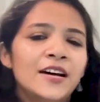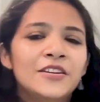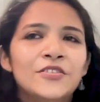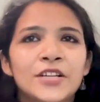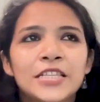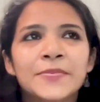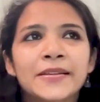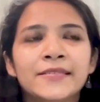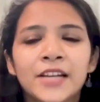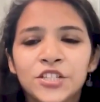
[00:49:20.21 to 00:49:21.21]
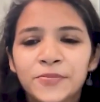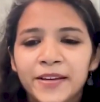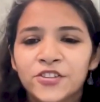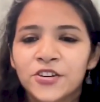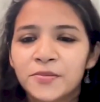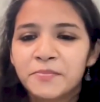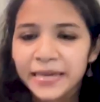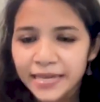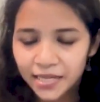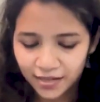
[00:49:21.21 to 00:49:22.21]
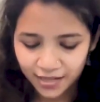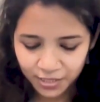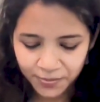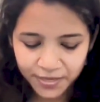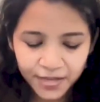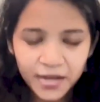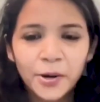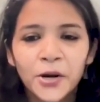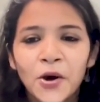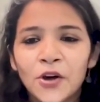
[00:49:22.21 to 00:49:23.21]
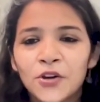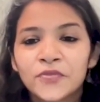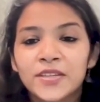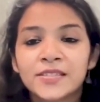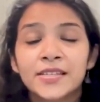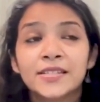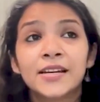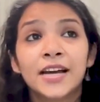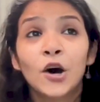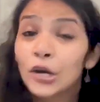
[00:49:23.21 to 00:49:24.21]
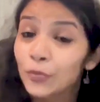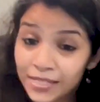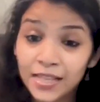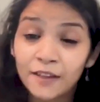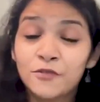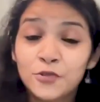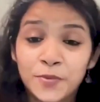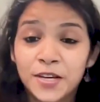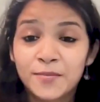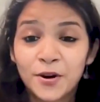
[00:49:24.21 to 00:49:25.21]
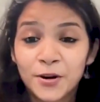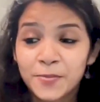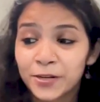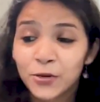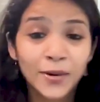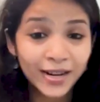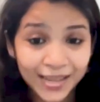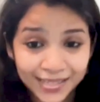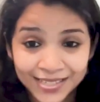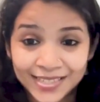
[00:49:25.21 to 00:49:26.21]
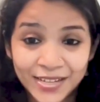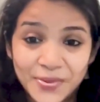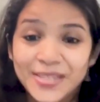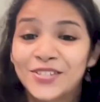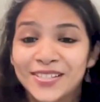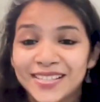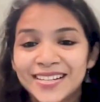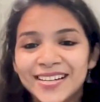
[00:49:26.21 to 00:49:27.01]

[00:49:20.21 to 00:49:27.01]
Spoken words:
It's been such a pleasure being here and speaking about all of these things that I always love to speak about, but no one asks the questions.